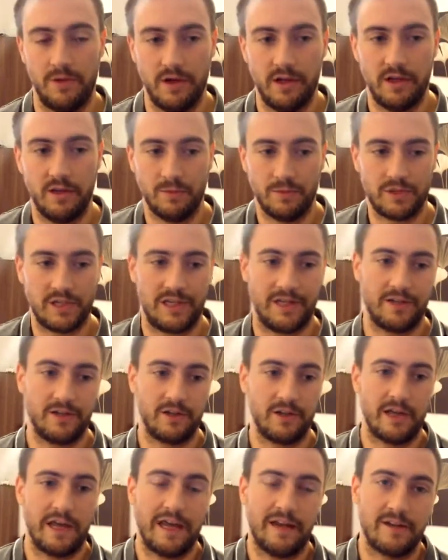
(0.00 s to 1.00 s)
Your hips aren't
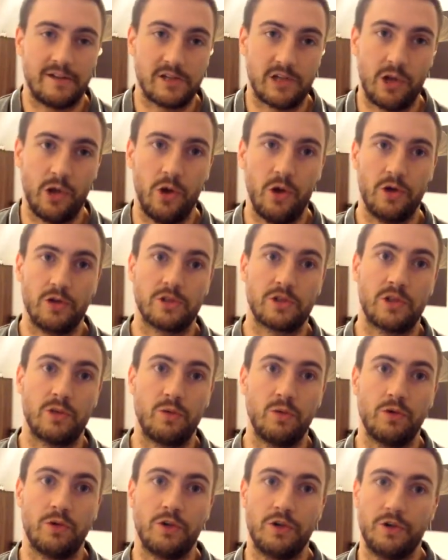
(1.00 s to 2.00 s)
gonna get as low as they
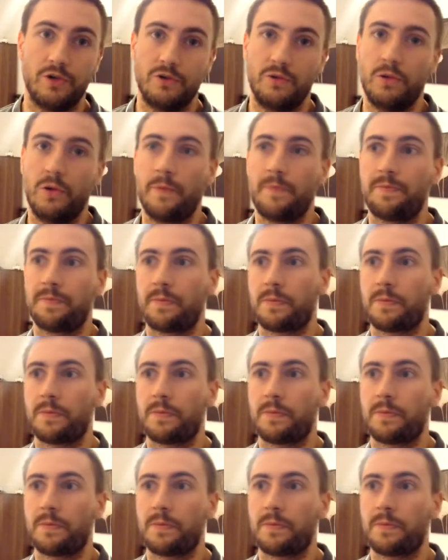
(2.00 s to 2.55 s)
would do